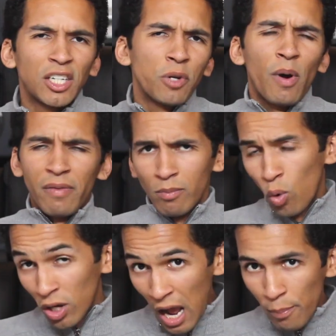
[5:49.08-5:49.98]
actually part of a
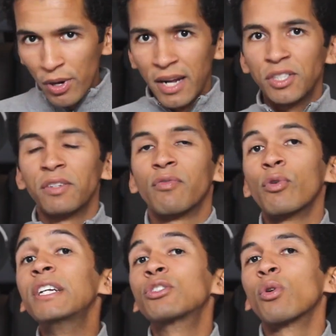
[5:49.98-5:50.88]
more comprehensive
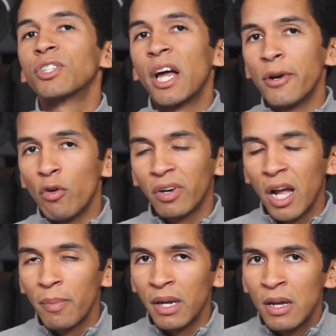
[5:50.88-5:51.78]
resource on
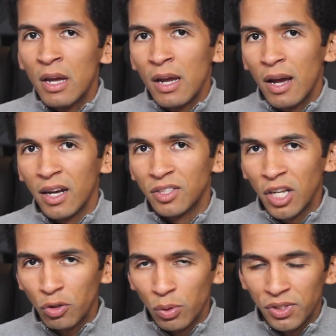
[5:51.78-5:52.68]
overcoming
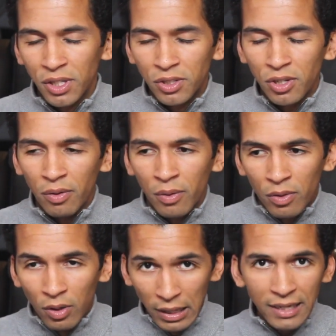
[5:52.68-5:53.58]
sexual sin. So
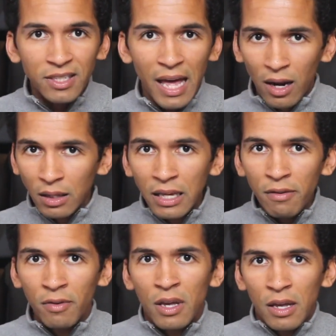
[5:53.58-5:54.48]
the link to that I'll
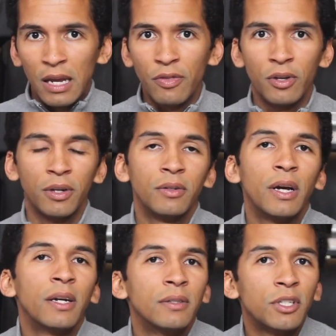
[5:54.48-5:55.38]
leave in
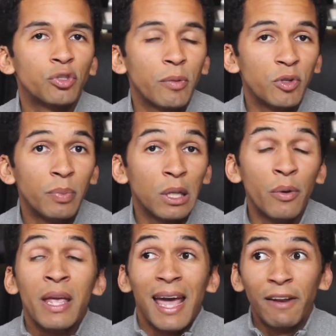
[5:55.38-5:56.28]
the description
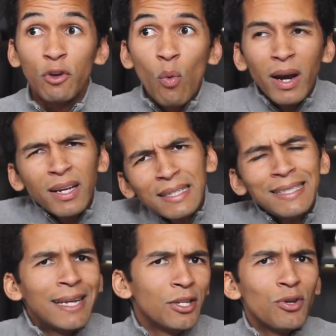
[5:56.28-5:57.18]
below. And if you want to
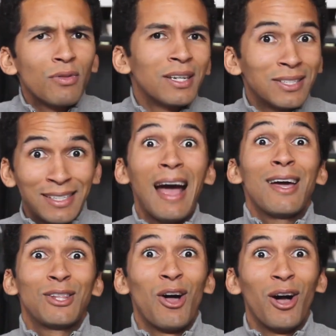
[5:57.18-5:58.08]
continue this
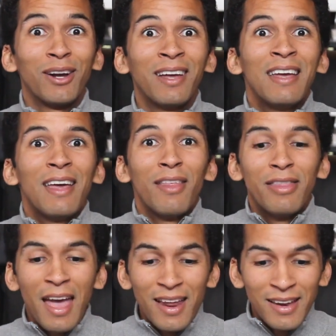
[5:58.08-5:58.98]
dialogue,
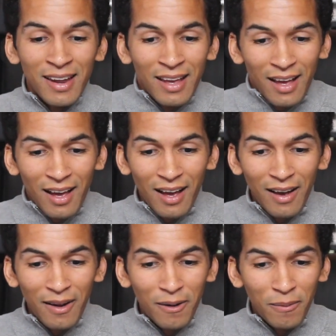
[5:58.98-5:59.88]
then
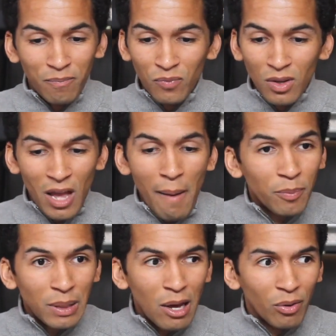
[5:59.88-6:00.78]

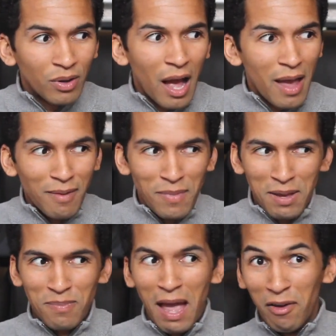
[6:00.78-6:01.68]
comment below.
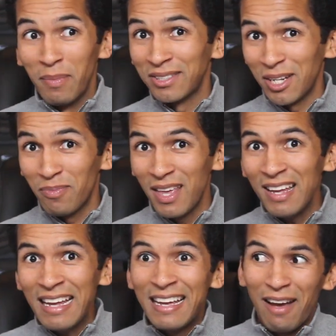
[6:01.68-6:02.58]
Have I missed
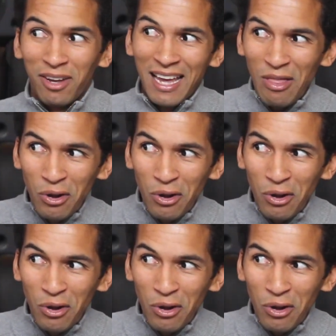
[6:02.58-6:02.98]
something? Have I hit